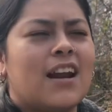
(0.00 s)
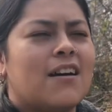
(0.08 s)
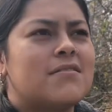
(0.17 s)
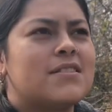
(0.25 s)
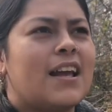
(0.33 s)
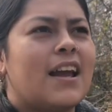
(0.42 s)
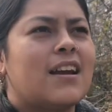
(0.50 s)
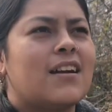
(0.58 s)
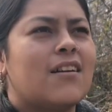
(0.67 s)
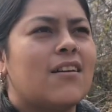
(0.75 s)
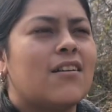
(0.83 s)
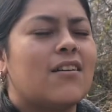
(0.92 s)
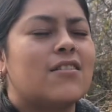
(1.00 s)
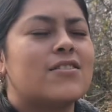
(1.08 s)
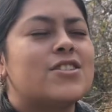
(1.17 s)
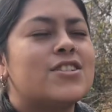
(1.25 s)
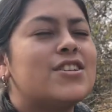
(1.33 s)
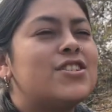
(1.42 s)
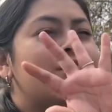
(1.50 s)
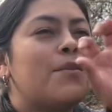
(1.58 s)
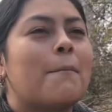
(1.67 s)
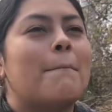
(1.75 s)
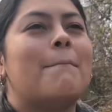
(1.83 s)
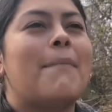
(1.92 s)
And I was like, girl, shut
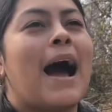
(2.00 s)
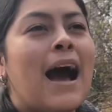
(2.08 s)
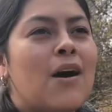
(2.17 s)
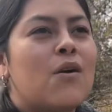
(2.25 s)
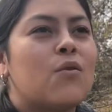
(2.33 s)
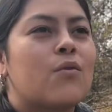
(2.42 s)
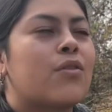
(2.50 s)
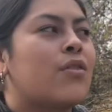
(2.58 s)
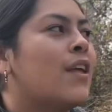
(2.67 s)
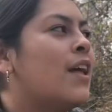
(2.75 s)
your mouth.